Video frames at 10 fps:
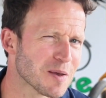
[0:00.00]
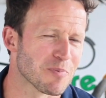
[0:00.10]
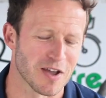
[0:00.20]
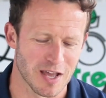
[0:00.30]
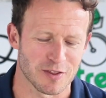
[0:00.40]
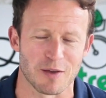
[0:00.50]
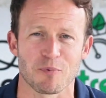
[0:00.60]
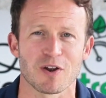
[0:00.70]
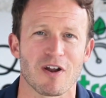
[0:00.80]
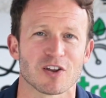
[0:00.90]
But yeah, you
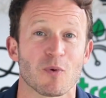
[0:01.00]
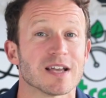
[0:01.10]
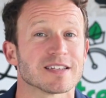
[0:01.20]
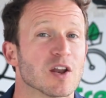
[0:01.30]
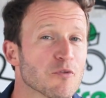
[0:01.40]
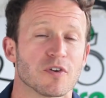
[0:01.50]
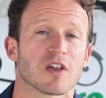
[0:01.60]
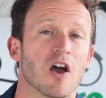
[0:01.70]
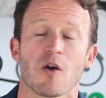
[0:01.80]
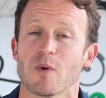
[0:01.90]
put it around your waist and off you
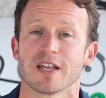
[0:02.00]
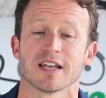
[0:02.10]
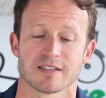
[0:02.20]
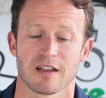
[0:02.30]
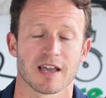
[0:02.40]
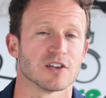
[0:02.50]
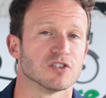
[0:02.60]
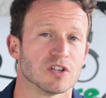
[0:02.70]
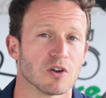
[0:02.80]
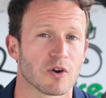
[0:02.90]
go, and when you get to the
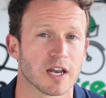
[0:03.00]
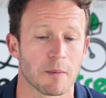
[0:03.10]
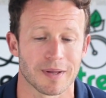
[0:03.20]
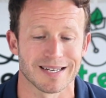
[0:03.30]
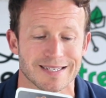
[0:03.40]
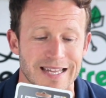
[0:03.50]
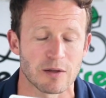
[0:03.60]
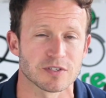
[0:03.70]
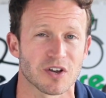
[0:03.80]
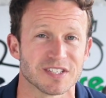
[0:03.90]
location, you lock it up.
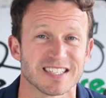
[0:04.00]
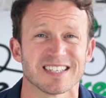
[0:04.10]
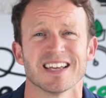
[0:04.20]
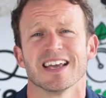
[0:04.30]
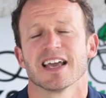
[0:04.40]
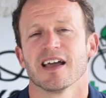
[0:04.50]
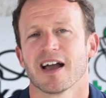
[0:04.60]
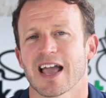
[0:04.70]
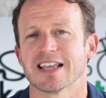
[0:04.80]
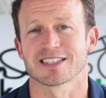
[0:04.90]
Downside is,
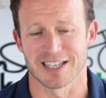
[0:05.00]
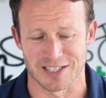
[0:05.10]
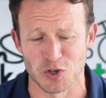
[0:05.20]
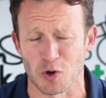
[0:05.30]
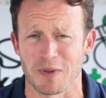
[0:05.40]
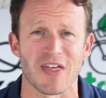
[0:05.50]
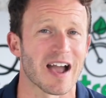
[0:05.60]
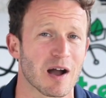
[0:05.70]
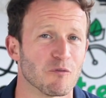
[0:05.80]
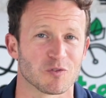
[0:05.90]
okay, it's not going to be
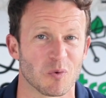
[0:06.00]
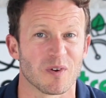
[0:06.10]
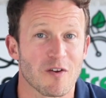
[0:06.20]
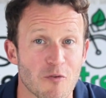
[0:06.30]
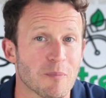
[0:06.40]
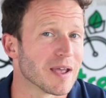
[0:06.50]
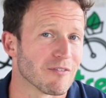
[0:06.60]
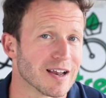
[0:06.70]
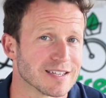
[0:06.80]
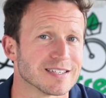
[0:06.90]
that comfortable if we're being
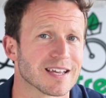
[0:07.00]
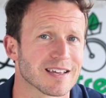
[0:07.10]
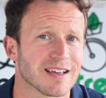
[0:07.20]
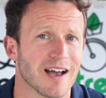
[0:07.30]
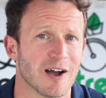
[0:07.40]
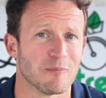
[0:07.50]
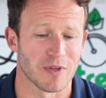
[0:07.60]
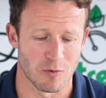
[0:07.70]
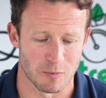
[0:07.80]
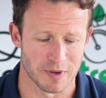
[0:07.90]
realistic.
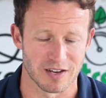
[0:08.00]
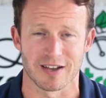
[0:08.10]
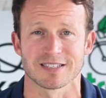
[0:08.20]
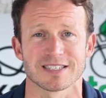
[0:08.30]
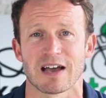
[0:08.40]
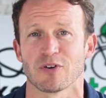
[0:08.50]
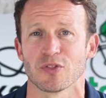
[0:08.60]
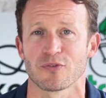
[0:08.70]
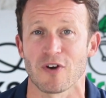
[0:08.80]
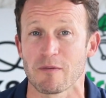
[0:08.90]
It would be nicer to have it
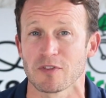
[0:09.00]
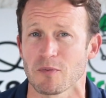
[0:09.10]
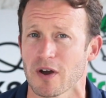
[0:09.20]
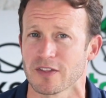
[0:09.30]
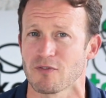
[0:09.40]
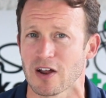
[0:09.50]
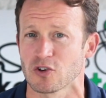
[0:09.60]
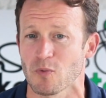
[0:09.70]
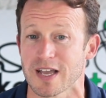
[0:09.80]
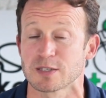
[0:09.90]
on the frame of the bike than around
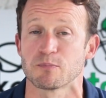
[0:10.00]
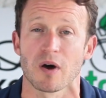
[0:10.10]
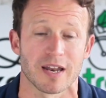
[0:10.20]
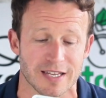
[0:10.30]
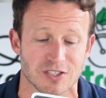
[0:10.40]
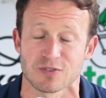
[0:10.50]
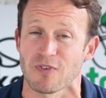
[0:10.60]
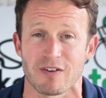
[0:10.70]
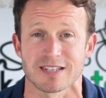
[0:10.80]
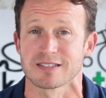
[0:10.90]
your waist, but it's just
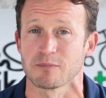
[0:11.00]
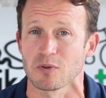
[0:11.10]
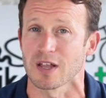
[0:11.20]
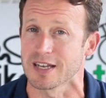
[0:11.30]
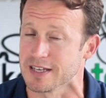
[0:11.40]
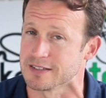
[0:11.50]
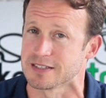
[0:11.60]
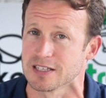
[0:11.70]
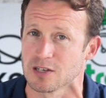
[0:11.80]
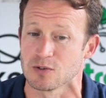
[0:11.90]
very simple and easy
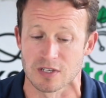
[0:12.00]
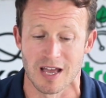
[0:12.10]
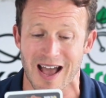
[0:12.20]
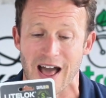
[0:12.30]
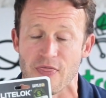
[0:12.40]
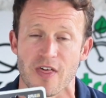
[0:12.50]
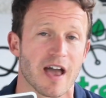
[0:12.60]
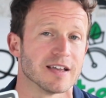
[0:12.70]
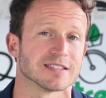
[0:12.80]
to use, and that